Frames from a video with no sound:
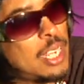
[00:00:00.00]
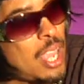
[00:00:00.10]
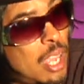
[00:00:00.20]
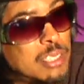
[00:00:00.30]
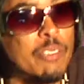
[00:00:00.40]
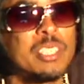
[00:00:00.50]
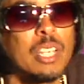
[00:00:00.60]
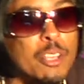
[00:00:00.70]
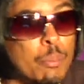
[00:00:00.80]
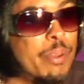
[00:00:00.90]
times. Every
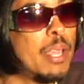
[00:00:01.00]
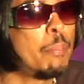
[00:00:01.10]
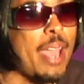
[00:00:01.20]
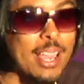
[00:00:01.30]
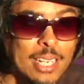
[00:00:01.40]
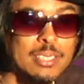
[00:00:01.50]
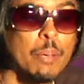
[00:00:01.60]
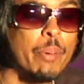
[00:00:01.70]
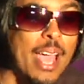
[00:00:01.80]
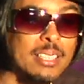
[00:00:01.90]
time you bring it back, that's a
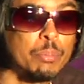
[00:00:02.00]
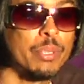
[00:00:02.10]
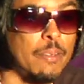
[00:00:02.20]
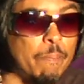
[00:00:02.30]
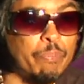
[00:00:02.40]
backspin.